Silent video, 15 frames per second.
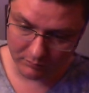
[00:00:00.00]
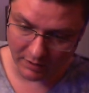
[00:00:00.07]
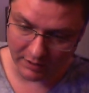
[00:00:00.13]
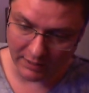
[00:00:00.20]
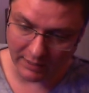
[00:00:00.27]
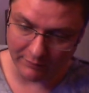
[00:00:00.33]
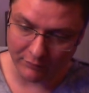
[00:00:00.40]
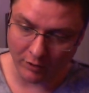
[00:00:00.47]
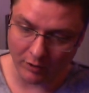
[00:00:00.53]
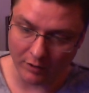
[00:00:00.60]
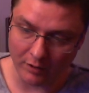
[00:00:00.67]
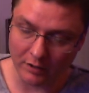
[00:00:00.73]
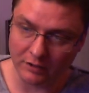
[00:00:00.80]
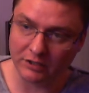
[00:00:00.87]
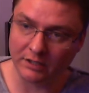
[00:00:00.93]
and have
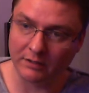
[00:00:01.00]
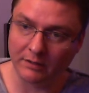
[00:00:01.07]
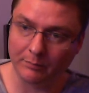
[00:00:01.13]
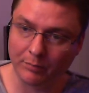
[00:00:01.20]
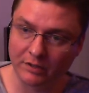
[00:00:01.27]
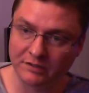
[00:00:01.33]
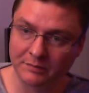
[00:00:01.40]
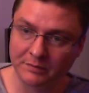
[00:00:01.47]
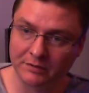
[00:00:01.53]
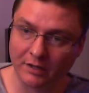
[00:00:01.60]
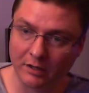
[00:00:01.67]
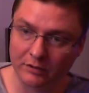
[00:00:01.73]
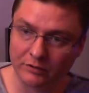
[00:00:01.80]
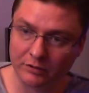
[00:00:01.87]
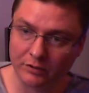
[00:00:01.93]
courage, and it brings them
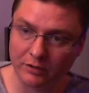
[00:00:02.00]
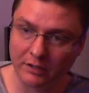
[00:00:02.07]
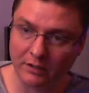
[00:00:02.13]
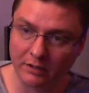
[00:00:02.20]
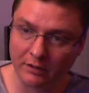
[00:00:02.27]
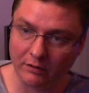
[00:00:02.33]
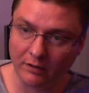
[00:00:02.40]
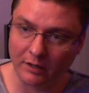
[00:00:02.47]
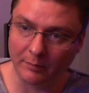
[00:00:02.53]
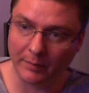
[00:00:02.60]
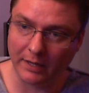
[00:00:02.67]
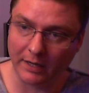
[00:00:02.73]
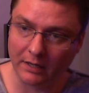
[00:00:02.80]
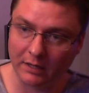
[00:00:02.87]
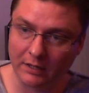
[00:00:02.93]
solitude, and they're
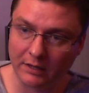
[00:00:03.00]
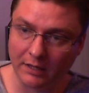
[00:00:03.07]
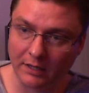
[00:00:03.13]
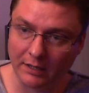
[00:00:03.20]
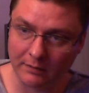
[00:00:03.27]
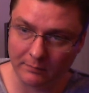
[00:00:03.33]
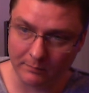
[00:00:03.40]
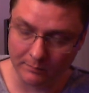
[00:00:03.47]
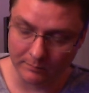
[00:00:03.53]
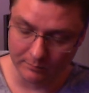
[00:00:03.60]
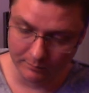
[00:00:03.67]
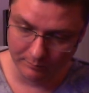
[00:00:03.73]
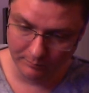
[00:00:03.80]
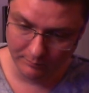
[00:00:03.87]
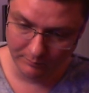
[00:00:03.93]
independent like that.
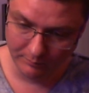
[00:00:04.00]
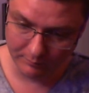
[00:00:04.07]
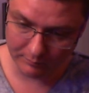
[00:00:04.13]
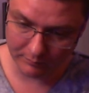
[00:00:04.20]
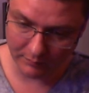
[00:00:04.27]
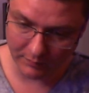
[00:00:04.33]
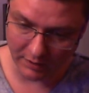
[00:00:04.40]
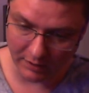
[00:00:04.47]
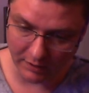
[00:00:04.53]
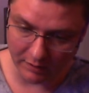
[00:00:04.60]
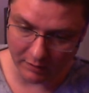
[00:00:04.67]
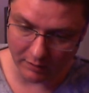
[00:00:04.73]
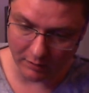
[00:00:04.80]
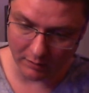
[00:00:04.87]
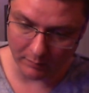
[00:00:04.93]
And
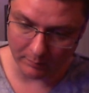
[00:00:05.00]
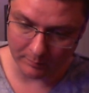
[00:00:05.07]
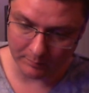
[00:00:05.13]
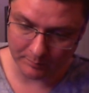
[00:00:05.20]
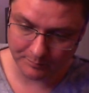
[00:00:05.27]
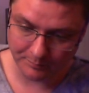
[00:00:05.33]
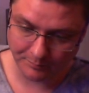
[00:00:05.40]
um,